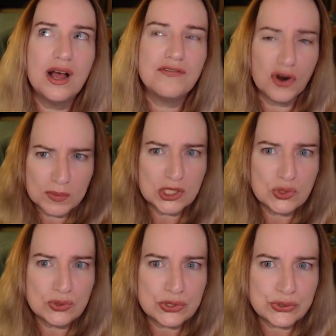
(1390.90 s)

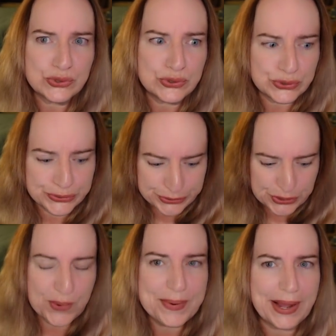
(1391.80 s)
pharmaceutical
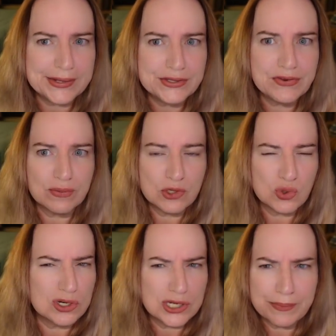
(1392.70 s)
notepads from
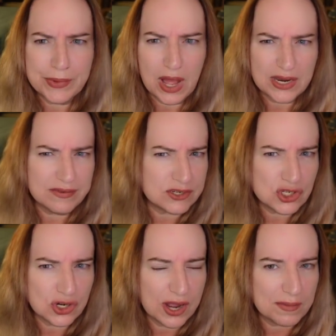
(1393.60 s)
George. I'm not even
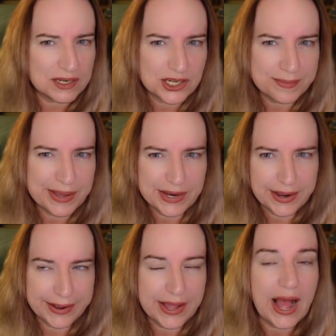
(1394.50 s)
sure how much I paid.
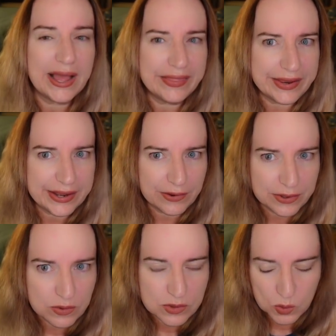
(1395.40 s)
I highly doubt
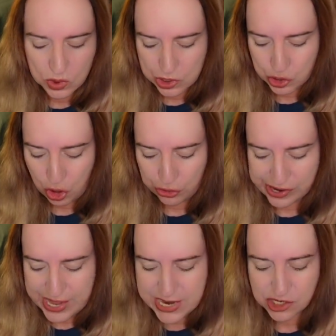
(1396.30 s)
it was more than a dollar
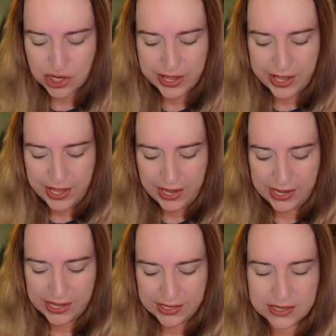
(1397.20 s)
each.
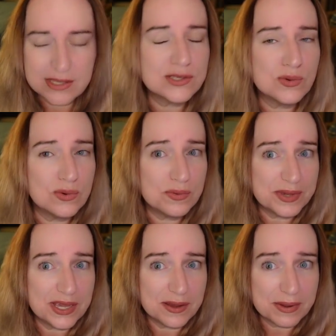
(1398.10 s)
And this one will
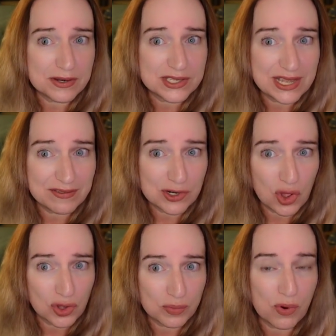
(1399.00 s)
be about a seven
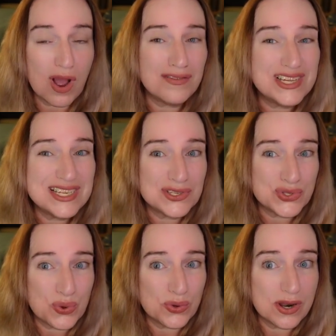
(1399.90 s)
dollar profit, and it
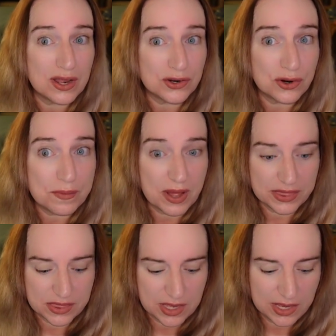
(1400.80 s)
sold in under a
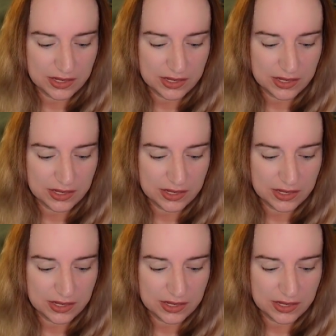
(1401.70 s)
month.